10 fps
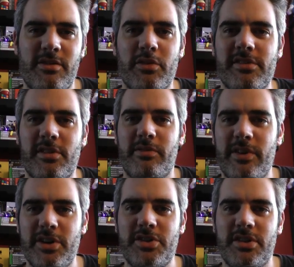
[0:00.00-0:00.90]
console
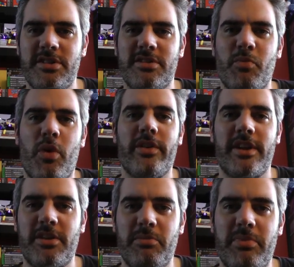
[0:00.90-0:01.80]
versions and what
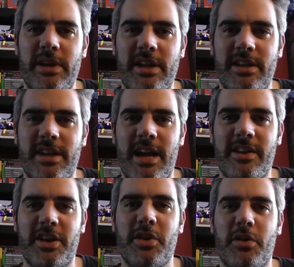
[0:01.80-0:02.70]
they can be and how
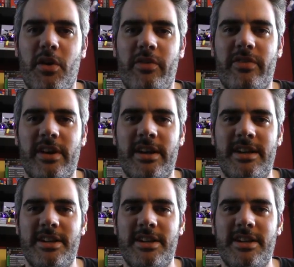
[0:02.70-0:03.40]
they could offer